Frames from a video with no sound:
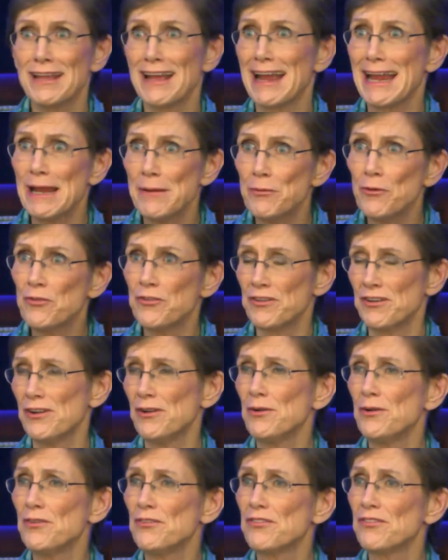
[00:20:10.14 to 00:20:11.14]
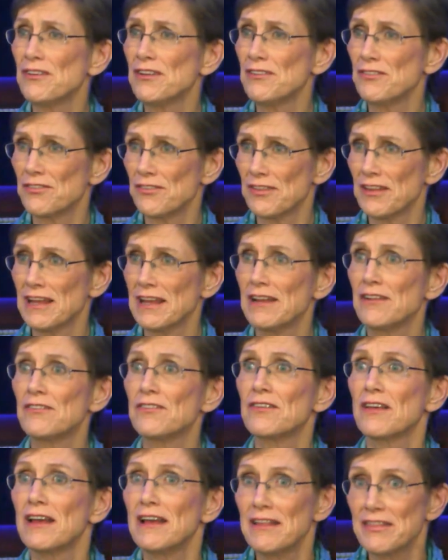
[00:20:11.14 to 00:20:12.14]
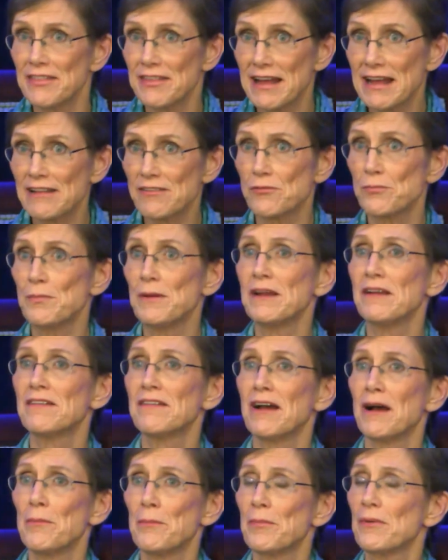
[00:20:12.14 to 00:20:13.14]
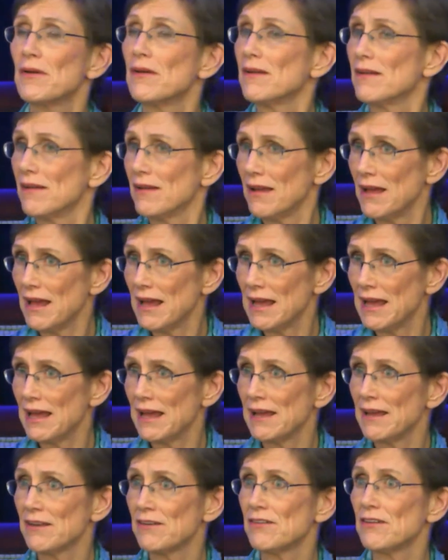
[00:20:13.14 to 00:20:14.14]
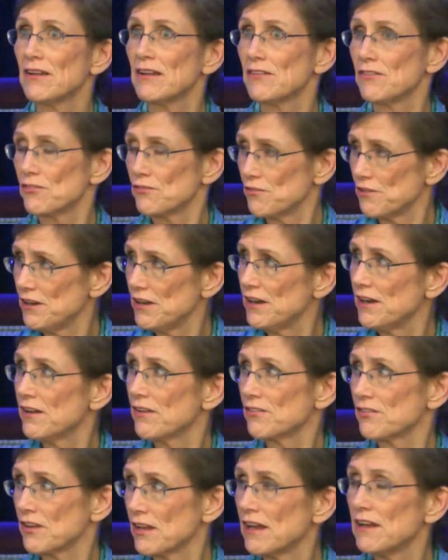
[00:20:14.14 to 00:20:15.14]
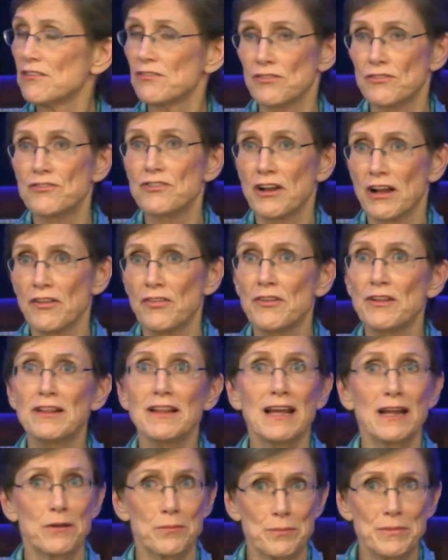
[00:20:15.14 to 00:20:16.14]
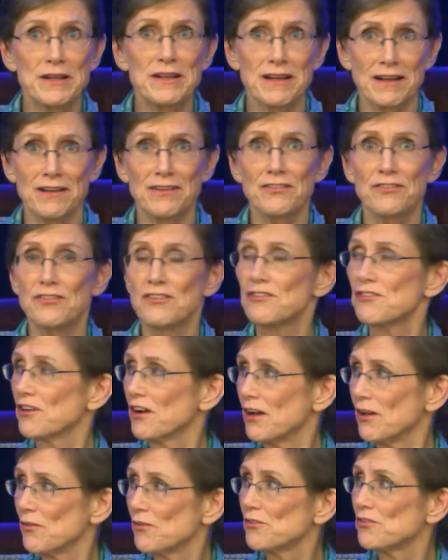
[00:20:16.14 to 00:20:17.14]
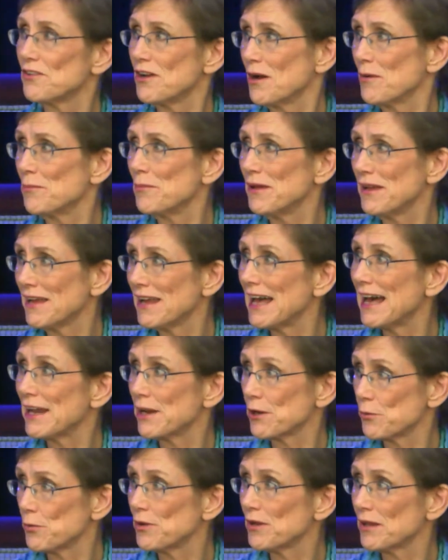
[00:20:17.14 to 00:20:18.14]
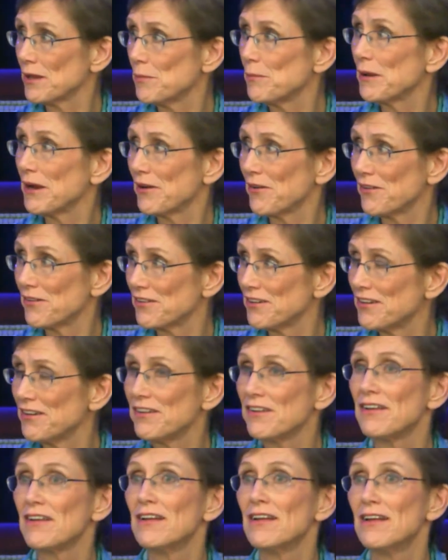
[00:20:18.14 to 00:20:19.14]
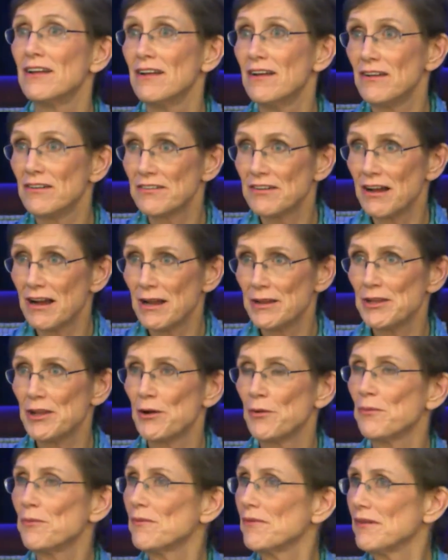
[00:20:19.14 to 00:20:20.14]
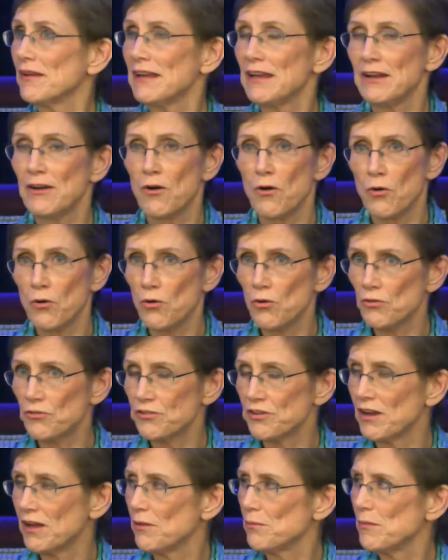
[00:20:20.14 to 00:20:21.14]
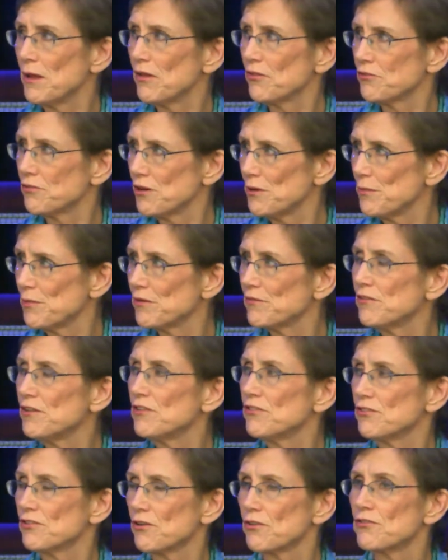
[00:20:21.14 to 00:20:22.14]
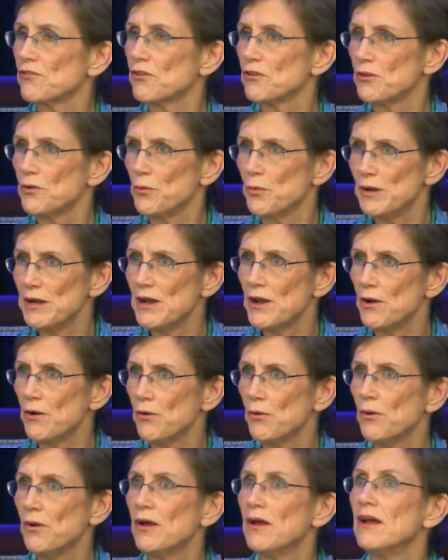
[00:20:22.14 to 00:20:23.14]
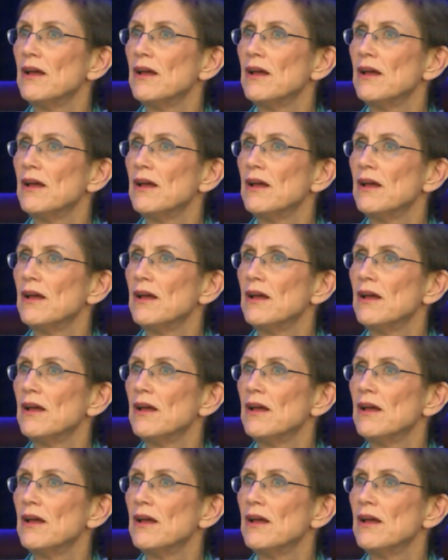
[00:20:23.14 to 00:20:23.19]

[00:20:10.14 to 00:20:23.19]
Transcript: able to notice these things. That's picked up and it's treated as a case of child neglect because the child is not being adequately parented. In all child maltreatment research, we know